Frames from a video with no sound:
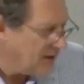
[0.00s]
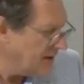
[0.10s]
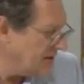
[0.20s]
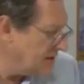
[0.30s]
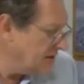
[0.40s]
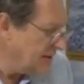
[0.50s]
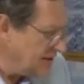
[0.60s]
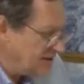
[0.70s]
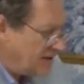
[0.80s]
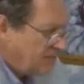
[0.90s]
Okay, so
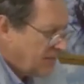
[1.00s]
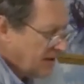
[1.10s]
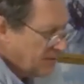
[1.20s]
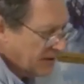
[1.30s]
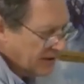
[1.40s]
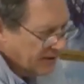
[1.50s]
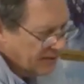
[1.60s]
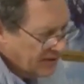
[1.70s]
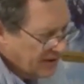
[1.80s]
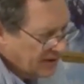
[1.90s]
here's some paper
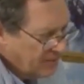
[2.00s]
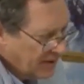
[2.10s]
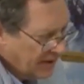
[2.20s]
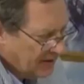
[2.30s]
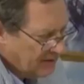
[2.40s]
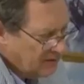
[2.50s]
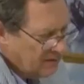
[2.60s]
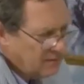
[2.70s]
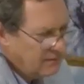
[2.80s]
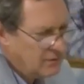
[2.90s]
and a
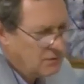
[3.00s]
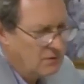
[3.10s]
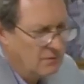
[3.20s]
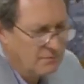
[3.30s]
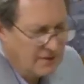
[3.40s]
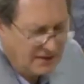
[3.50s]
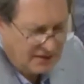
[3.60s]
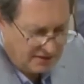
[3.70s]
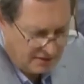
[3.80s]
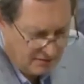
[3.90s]
pen for
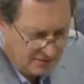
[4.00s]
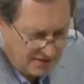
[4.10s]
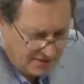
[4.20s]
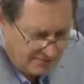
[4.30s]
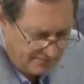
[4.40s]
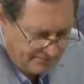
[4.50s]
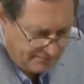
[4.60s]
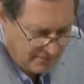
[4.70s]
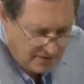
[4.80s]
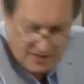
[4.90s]
making notes.
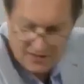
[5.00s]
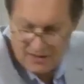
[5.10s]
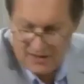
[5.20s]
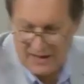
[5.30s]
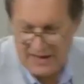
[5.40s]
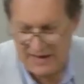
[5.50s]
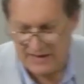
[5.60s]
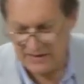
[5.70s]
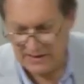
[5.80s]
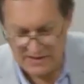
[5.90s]

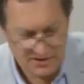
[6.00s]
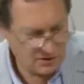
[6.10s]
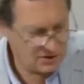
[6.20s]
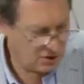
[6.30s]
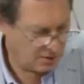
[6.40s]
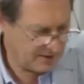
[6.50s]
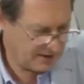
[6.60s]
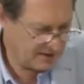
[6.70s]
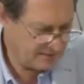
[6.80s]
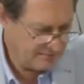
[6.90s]
And here's your
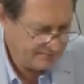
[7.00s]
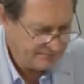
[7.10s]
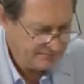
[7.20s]
topic.